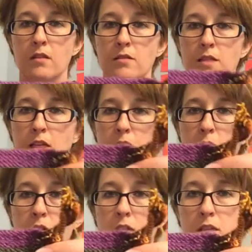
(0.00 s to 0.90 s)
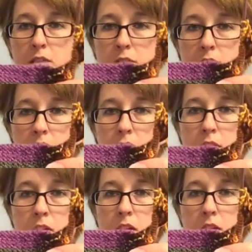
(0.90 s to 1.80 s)
the second one is
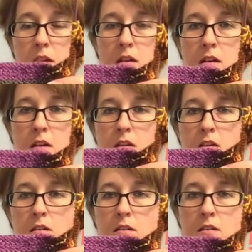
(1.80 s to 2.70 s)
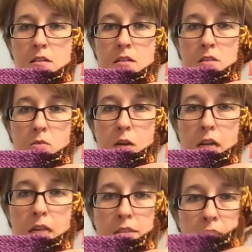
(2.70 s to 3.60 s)
the
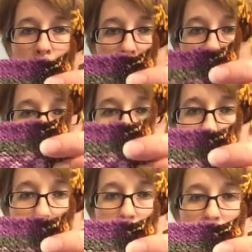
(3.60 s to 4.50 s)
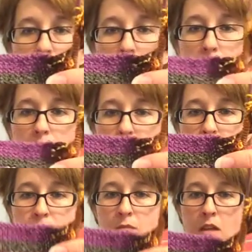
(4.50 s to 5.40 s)
Serenity Sock Spring Fling.
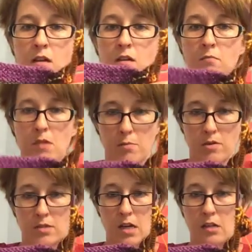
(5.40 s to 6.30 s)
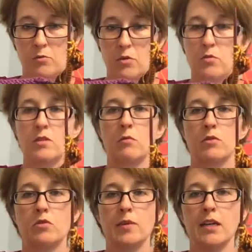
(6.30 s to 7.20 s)
Made a pair of socks with those that
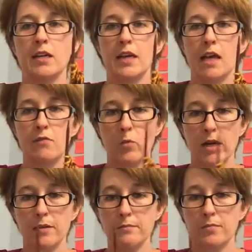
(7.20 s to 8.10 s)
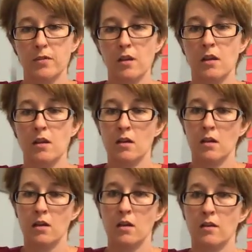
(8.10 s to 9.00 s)
were too big and I gave away.
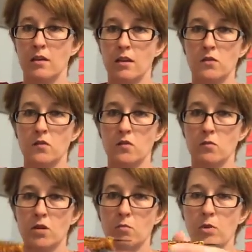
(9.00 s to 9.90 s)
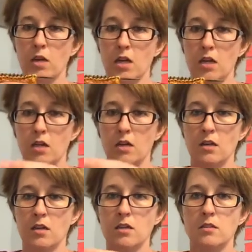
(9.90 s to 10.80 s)
And this third one I'm working
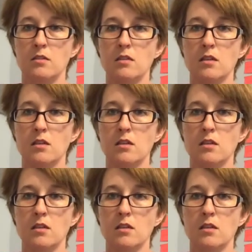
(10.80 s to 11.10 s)
on is